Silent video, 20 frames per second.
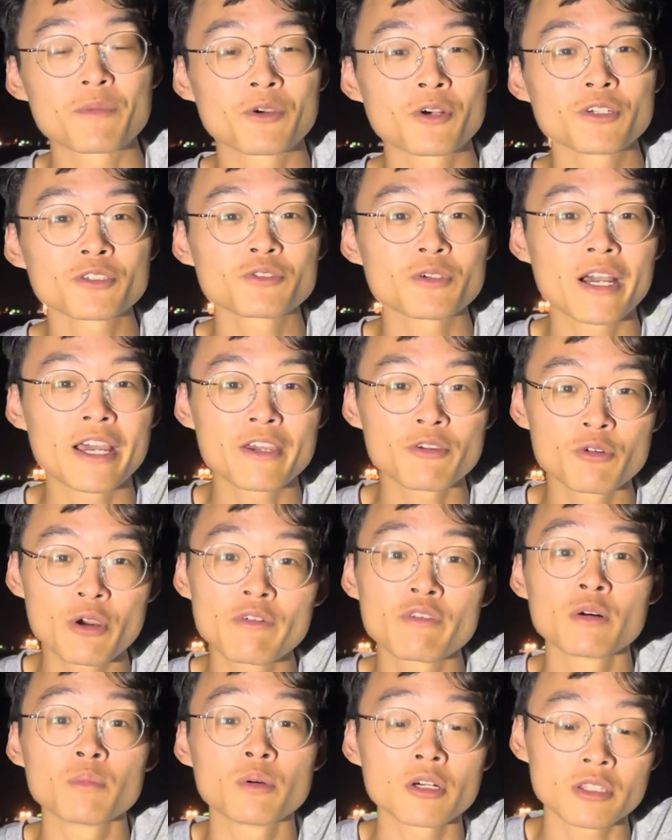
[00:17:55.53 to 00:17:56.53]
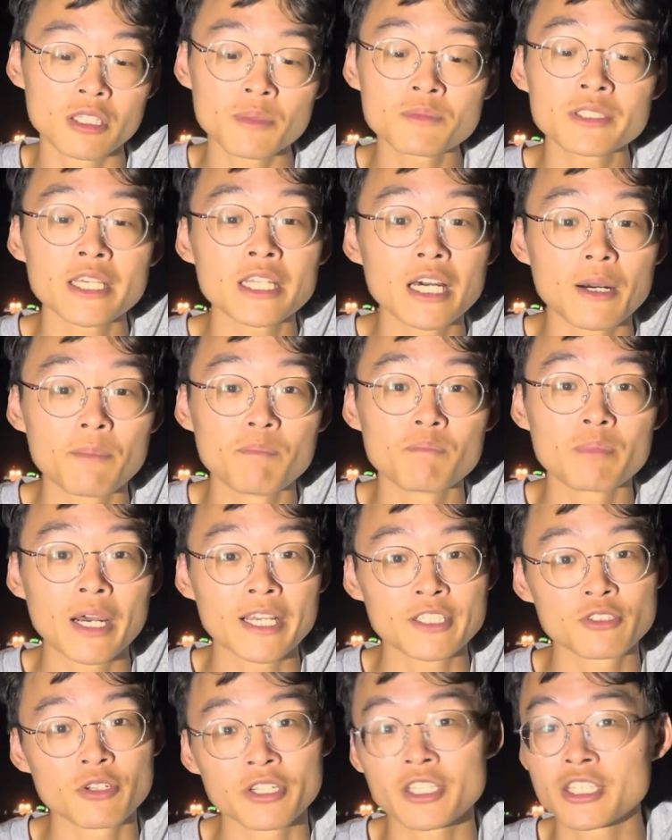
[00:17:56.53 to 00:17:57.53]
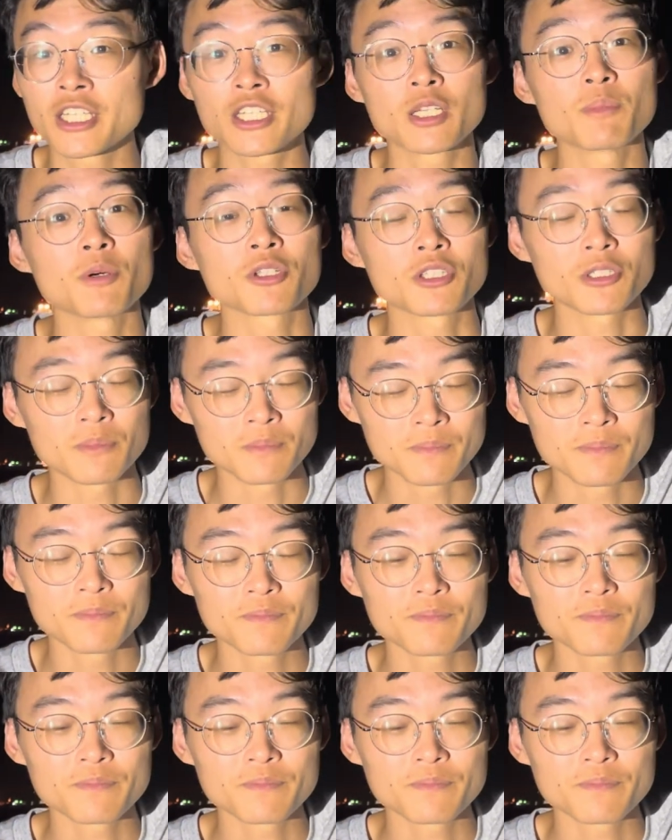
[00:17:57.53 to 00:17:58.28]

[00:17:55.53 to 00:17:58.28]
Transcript: Because you have a bottom set up, but it's not hitting the bottom.